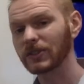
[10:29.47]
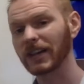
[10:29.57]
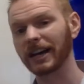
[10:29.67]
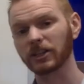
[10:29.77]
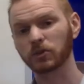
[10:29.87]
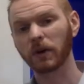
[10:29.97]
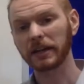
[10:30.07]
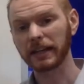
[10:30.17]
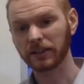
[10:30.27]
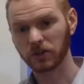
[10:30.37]
side. It's
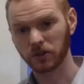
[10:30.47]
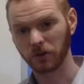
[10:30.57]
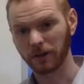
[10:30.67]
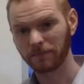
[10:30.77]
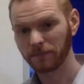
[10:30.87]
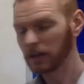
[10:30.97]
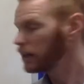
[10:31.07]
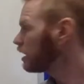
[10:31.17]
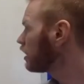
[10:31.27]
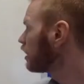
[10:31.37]
right next to it.
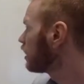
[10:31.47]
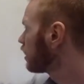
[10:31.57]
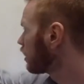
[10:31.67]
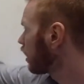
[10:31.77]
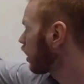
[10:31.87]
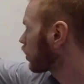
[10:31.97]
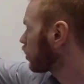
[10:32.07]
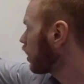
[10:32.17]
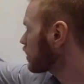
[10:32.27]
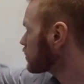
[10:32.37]

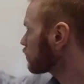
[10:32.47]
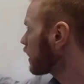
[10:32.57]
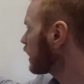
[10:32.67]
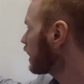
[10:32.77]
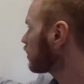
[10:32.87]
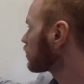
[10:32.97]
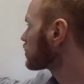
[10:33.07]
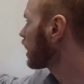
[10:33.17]
Across the right angle is the